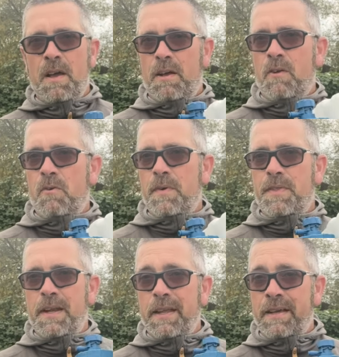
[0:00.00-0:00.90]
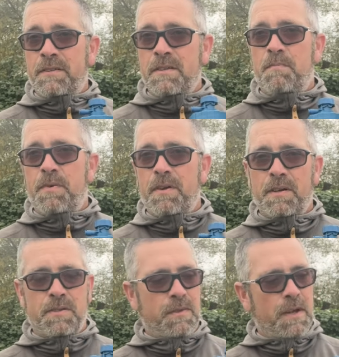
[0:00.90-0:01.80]
along with a link to the
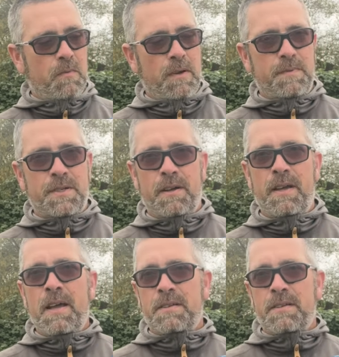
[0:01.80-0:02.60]
product on their website.